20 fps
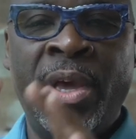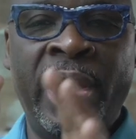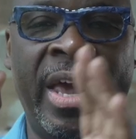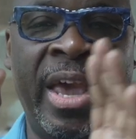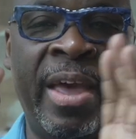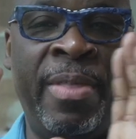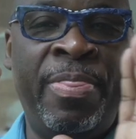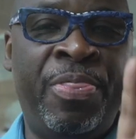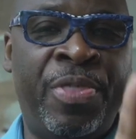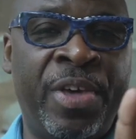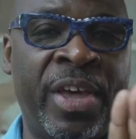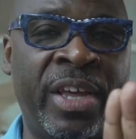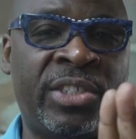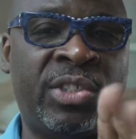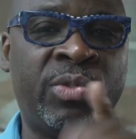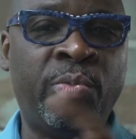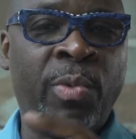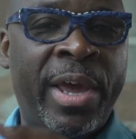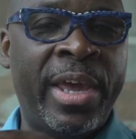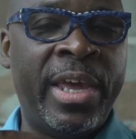And
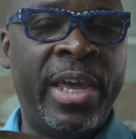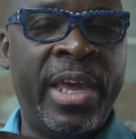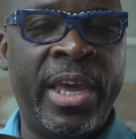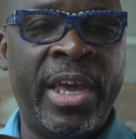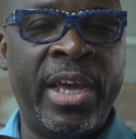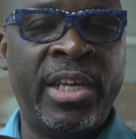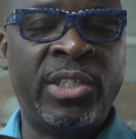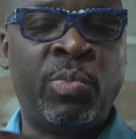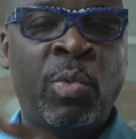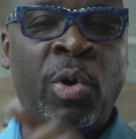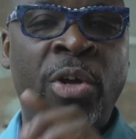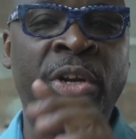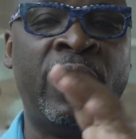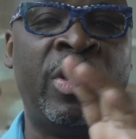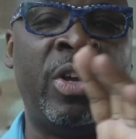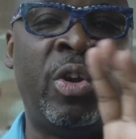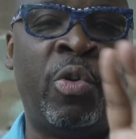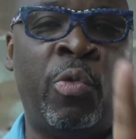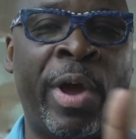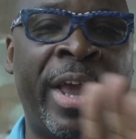this right here is one of
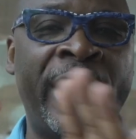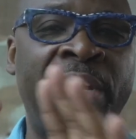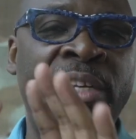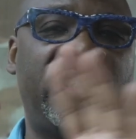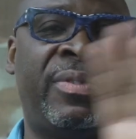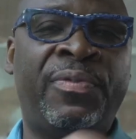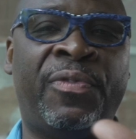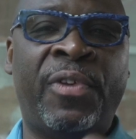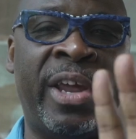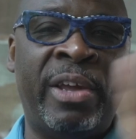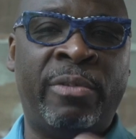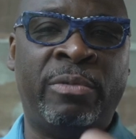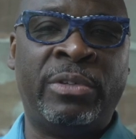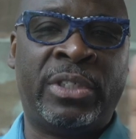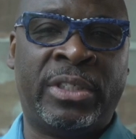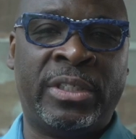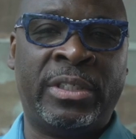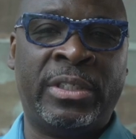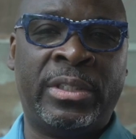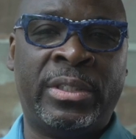the greatest
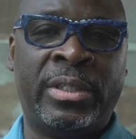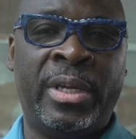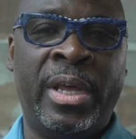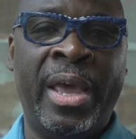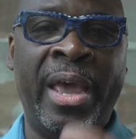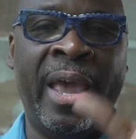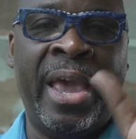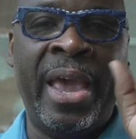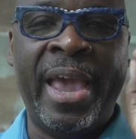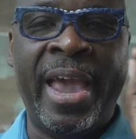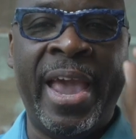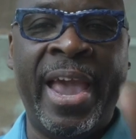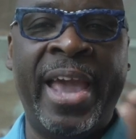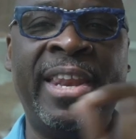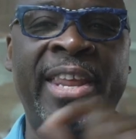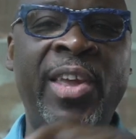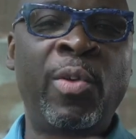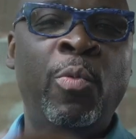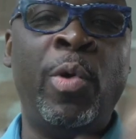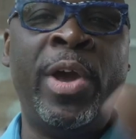fragrances
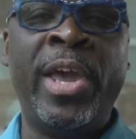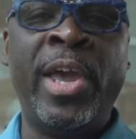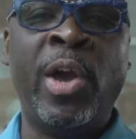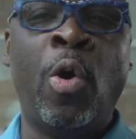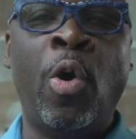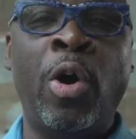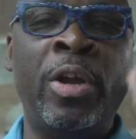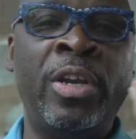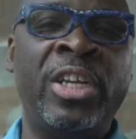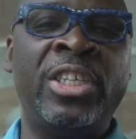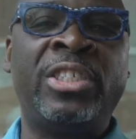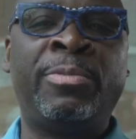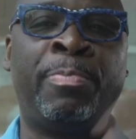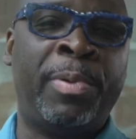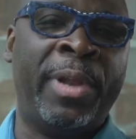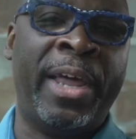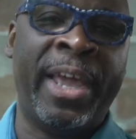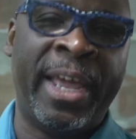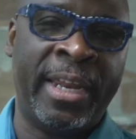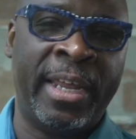anywhere on this
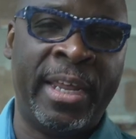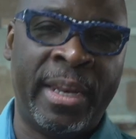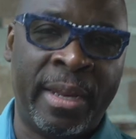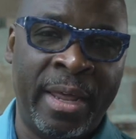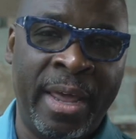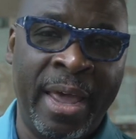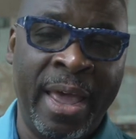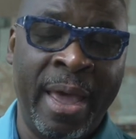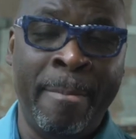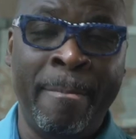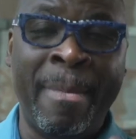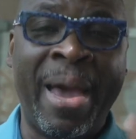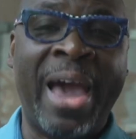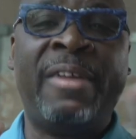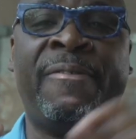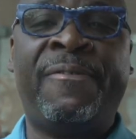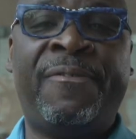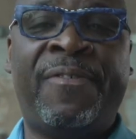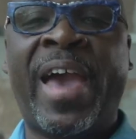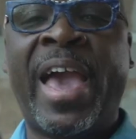planet.
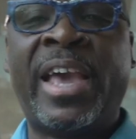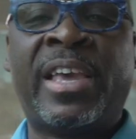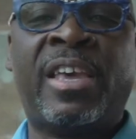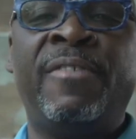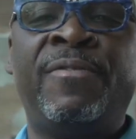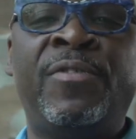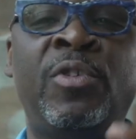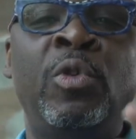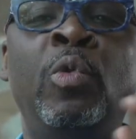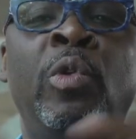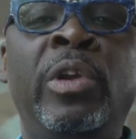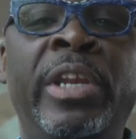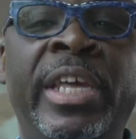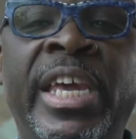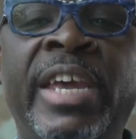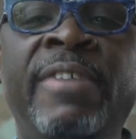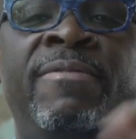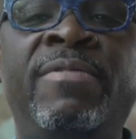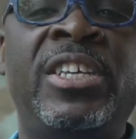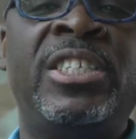Matter of fact, if you
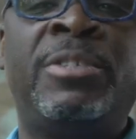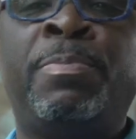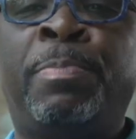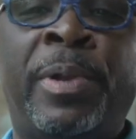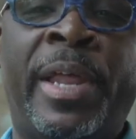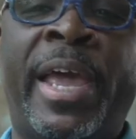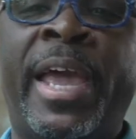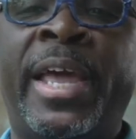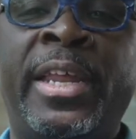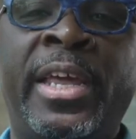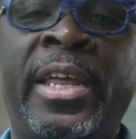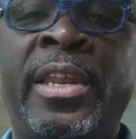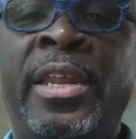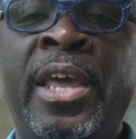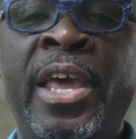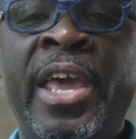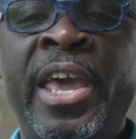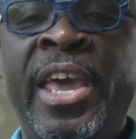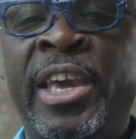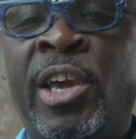leave this planet
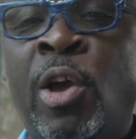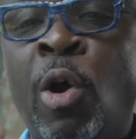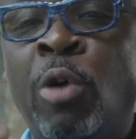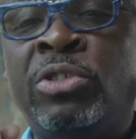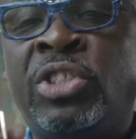and go